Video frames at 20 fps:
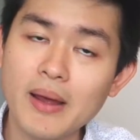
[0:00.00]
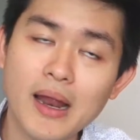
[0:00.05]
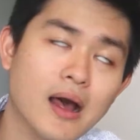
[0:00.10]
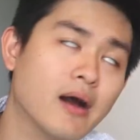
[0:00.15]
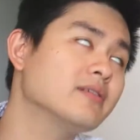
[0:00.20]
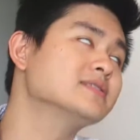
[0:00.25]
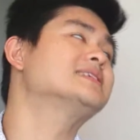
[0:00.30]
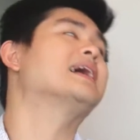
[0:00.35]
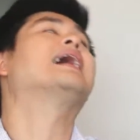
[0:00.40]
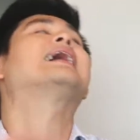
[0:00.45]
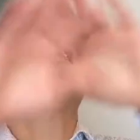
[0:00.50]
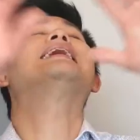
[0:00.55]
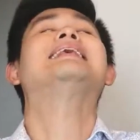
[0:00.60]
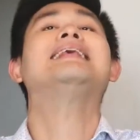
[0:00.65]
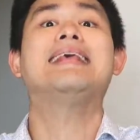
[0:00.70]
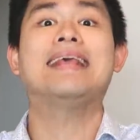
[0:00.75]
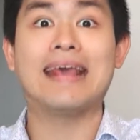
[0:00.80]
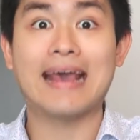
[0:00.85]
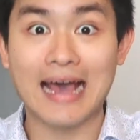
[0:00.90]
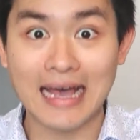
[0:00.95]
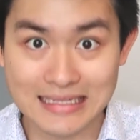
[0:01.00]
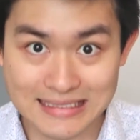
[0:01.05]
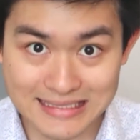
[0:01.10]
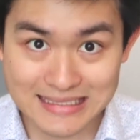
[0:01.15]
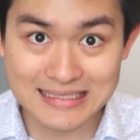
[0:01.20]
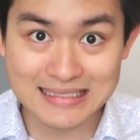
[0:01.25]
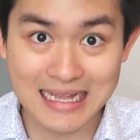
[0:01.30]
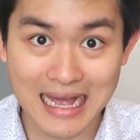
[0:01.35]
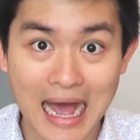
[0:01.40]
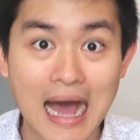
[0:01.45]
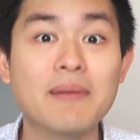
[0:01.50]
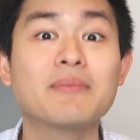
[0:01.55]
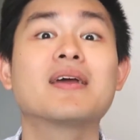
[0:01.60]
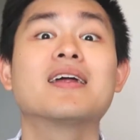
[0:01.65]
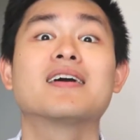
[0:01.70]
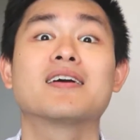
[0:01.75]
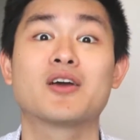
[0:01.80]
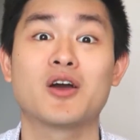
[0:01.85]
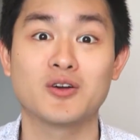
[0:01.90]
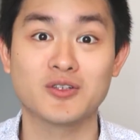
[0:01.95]
And I was like, yes, I'm
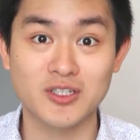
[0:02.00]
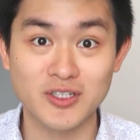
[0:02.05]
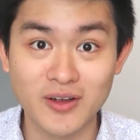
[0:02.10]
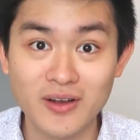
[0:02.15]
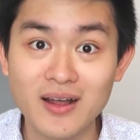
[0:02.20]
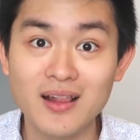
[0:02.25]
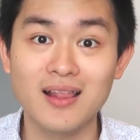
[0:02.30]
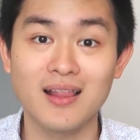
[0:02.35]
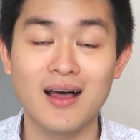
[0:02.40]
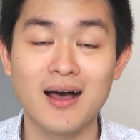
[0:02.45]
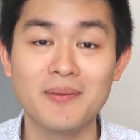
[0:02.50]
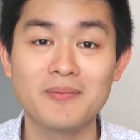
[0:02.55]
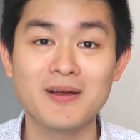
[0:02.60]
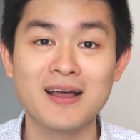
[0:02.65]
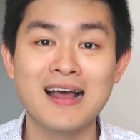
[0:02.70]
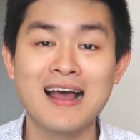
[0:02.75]
gonna go to a club.